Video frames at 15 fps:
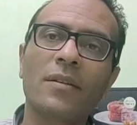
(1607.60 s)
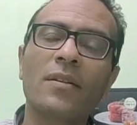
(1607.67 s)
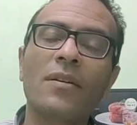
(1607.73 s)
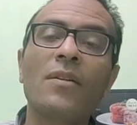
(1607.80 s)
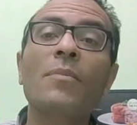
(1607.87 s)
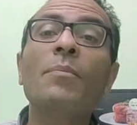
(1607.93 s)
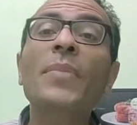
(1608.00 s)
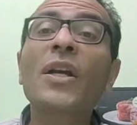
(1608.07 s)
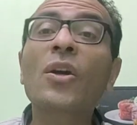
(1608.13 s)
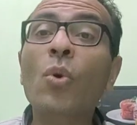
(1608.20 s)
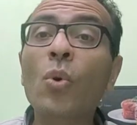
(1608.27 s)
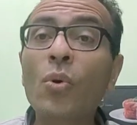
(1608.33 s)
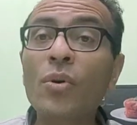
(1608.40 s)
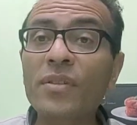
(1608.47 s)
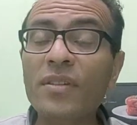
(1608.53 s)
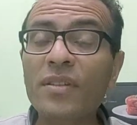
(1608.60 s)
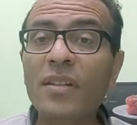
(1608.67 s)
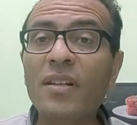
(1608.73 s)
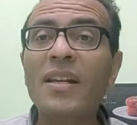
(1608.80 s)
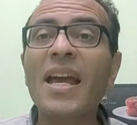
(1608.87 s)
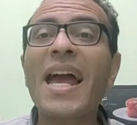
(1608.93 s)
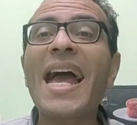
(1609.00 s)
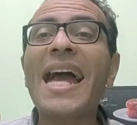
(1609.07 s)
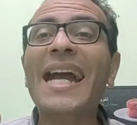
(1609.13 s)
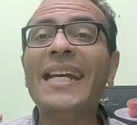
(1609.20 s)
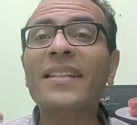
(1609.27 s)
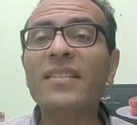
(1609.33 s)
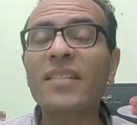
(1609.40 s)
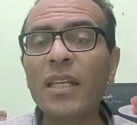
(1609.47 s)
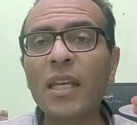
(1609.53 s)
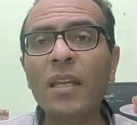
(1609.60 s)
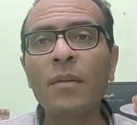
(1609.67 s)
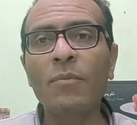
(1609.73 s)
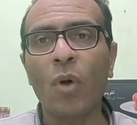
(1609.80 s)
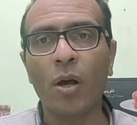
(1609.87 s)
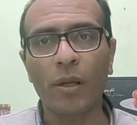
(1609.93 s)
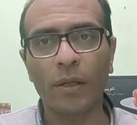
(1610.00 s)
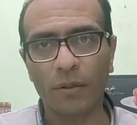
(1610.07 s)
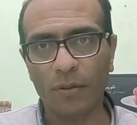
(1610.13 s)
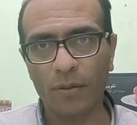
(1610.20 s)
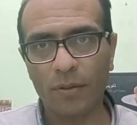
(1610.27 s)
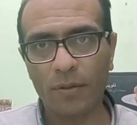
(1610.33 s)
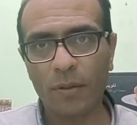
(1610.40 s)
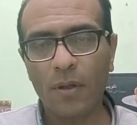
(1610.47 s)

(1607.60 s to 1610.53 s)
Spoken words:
Because actin molecules